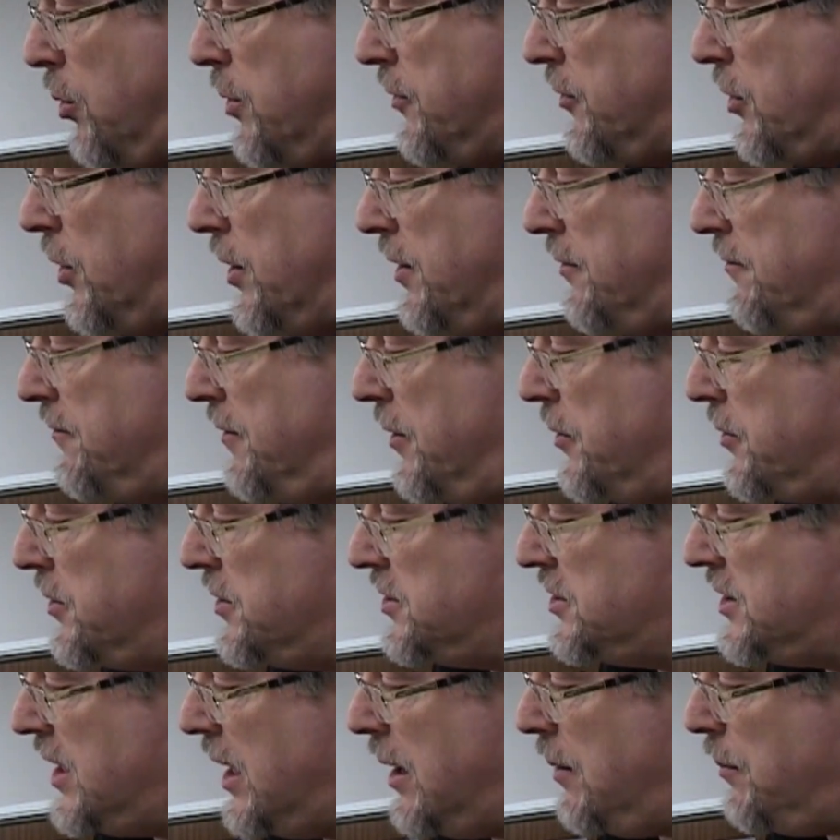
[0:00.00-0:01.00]
We've got it
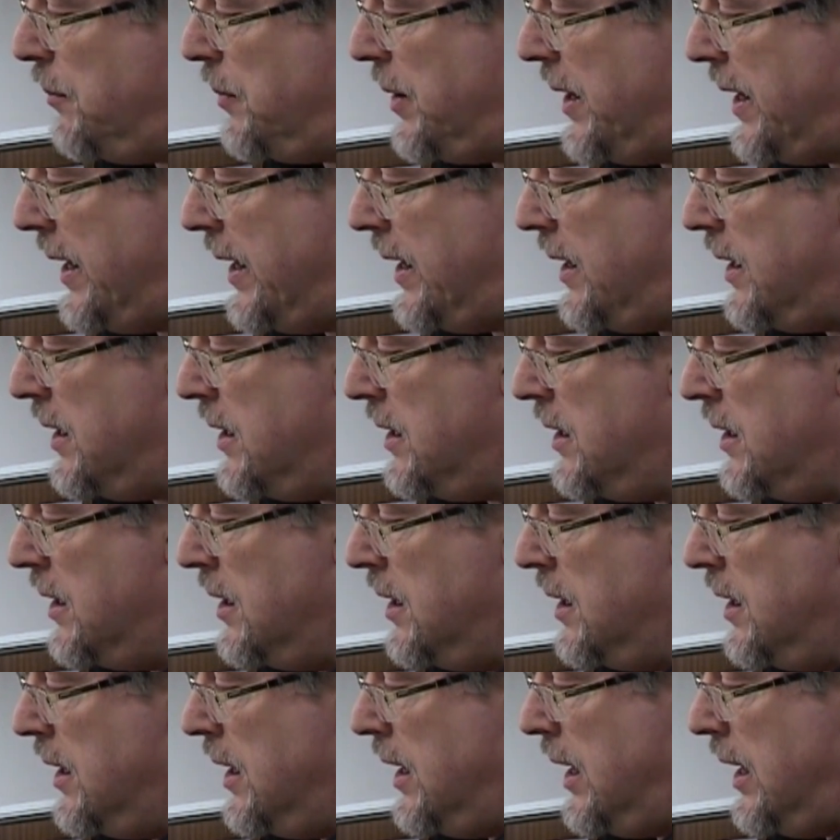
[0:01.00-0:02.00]
focused up here.
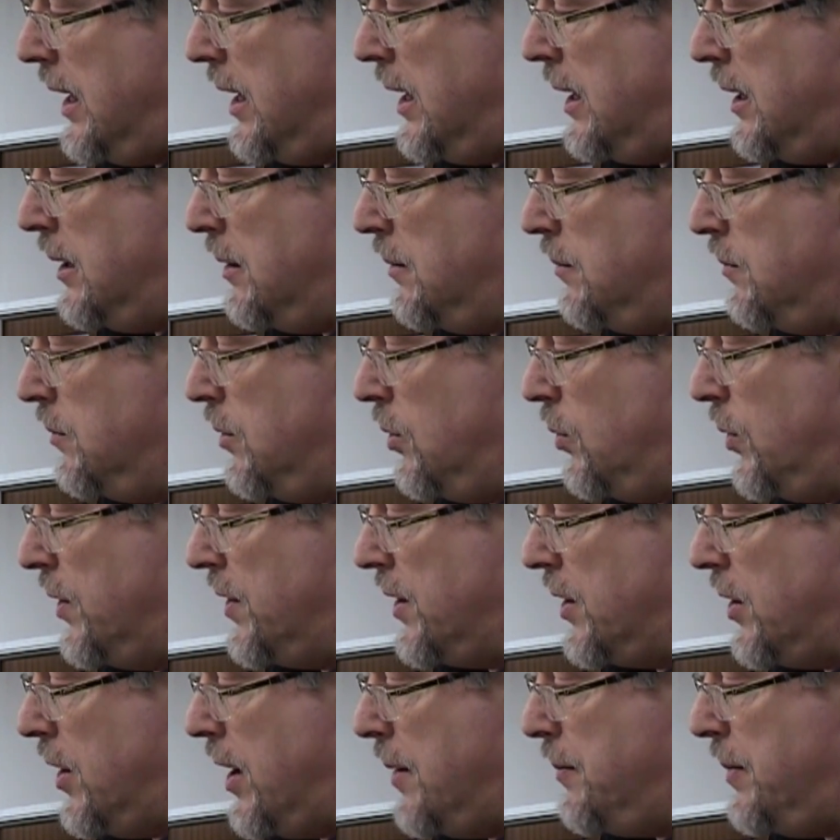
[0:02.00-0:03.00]

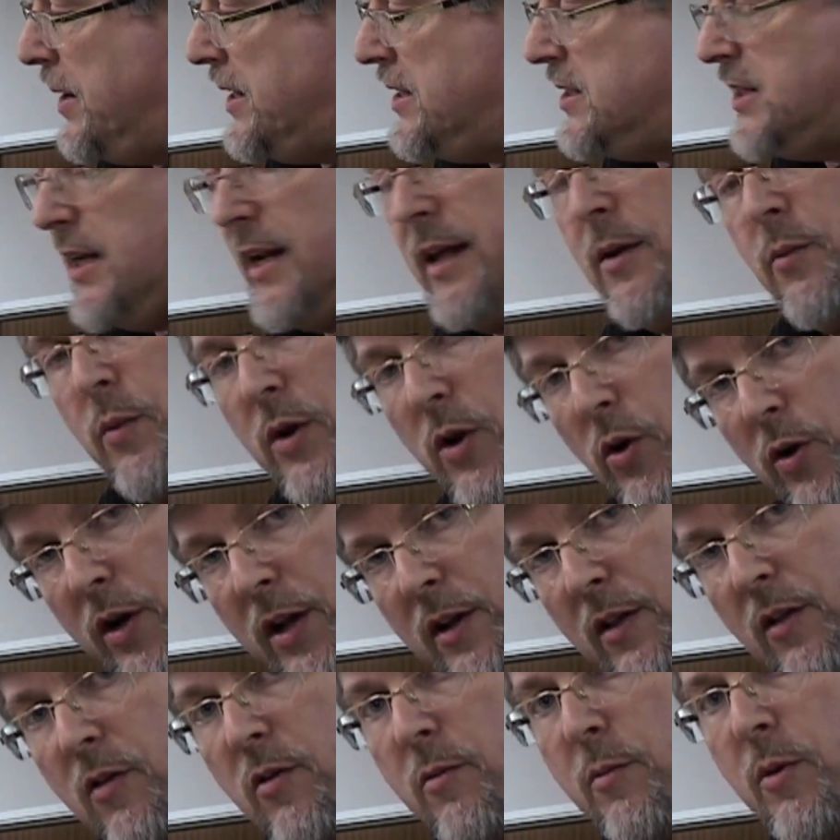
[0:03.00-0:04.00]
with an eyepiece in it. We're
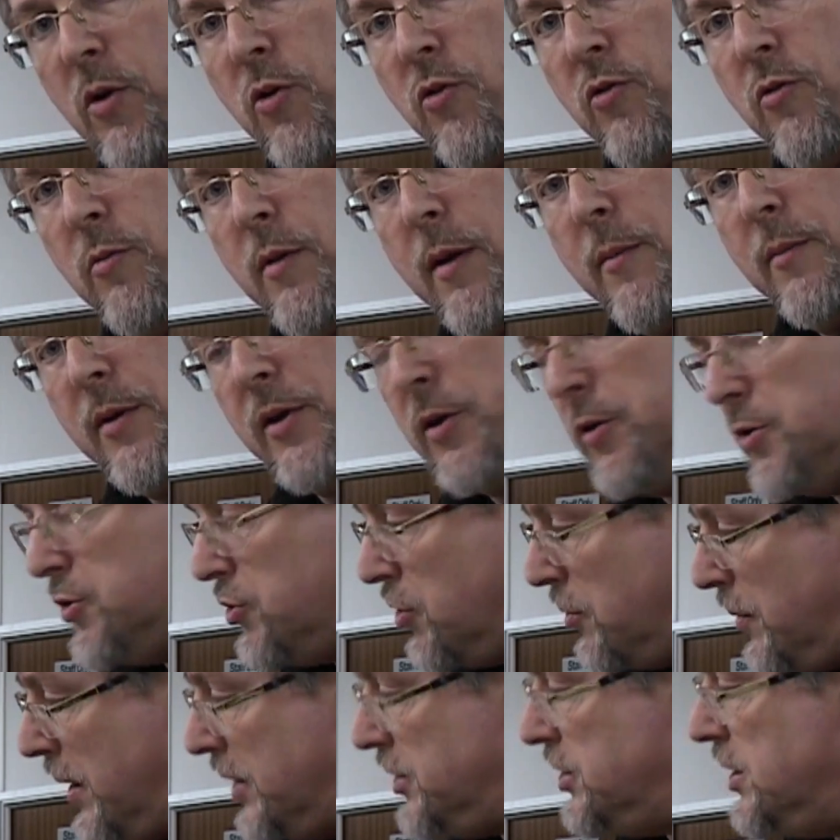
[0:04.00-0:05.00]
looking at the moon, remember, use
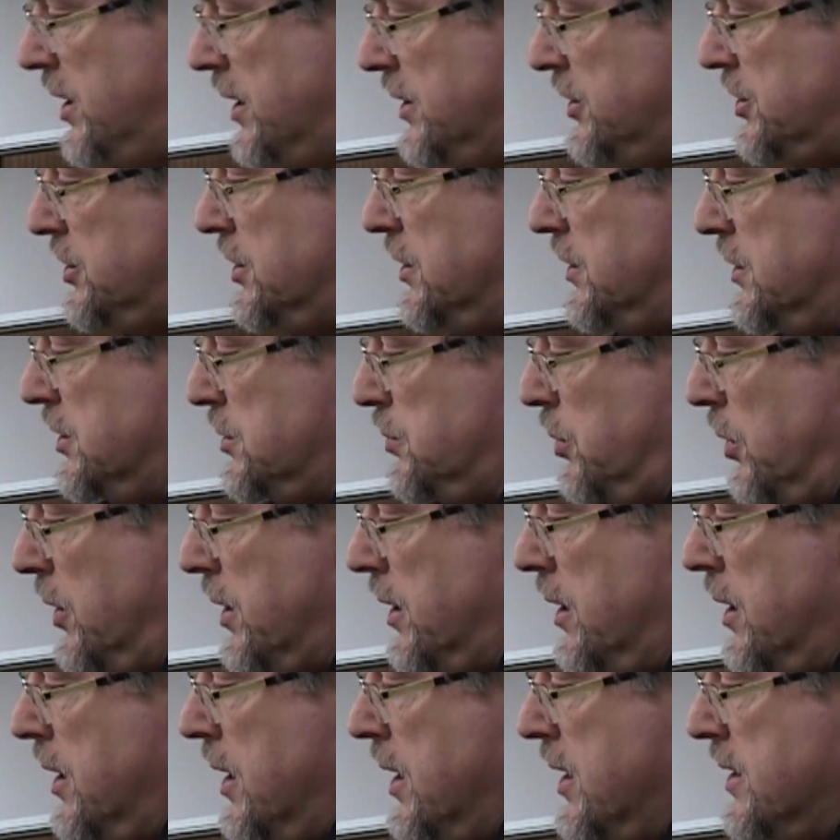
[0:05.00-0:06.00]
your imagination at this
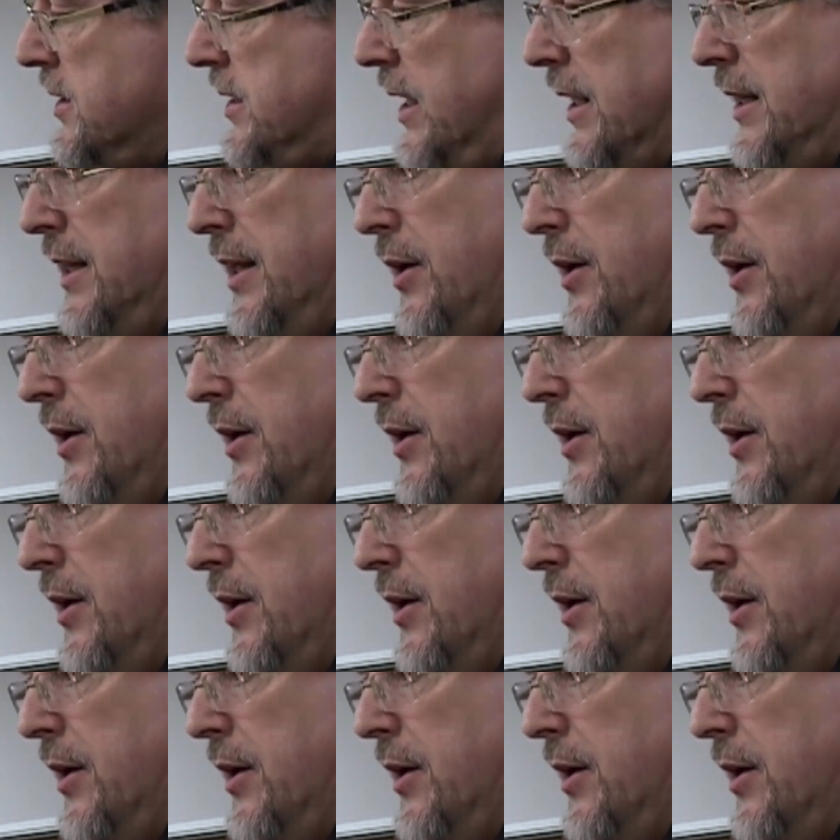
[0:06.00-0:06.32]
point. Take